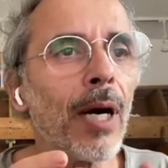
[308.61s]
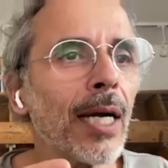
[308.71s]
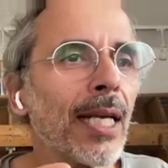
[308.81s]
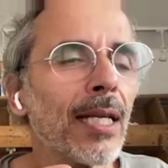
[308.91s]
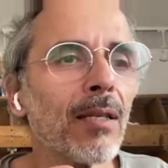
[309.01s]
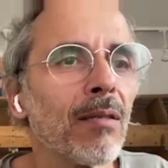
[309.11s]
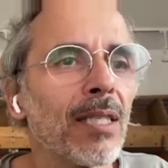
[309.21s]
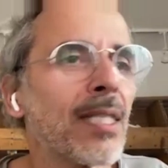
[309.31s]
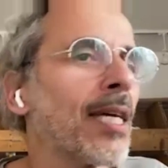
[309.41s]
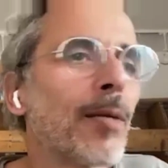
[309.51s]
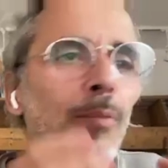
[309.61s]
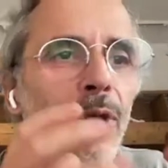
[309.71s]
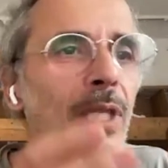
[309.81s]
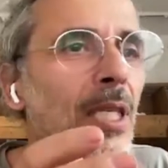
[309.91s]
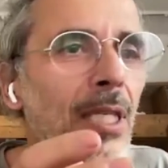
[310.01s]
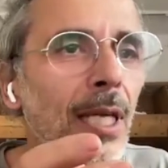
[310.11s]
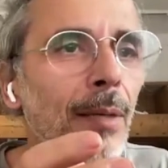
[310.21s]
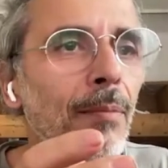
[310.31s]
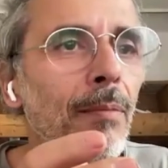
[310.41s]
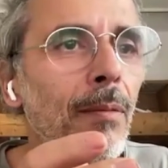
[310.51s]
I can set up a
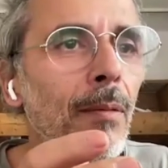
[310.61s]
system,